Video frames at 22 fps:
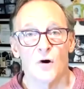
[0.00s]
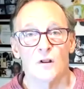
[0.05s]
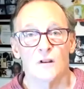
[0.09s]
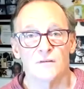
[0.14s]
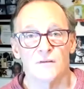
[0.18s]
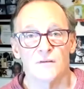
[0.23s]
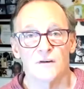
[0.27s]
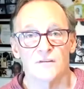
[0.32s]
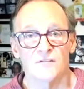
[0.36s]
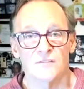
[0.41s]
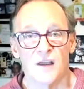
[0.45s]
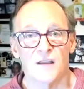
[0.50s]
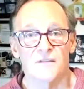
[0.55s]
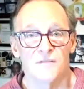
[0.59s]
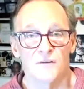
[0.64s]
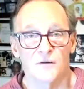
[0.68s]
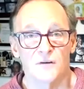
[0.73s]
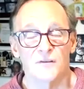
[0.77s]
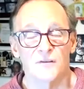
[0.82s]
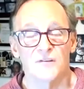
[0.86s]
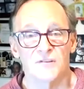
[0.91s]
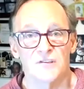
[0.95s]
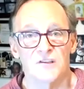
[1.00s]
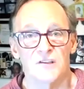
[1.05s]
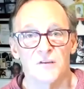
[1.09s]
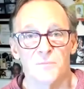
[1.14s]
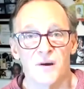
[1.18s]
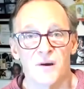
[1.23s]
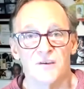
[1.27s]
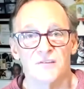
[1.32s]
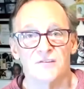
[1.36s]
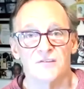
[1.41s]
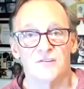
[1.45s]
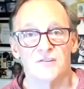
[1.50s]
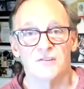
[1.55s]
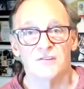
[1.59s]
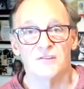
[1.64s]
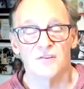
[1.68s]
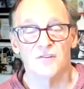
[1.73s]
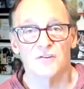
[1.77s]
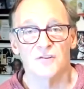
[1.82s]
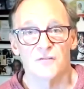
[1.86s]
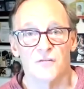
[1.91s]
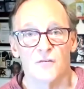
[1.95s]
all of us. I feel this is the best
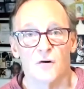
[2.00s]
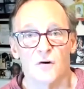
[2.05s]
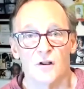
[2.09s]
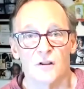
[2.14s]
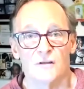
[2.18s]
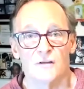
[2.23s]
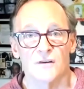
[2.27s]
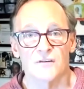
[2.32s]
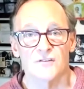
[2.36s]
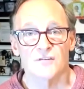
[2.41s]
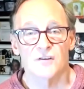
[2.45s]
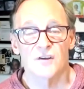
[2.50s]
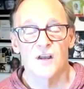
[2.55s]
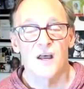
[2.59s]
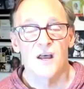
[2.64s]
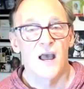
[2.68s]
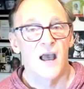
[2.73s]
decision for all of us.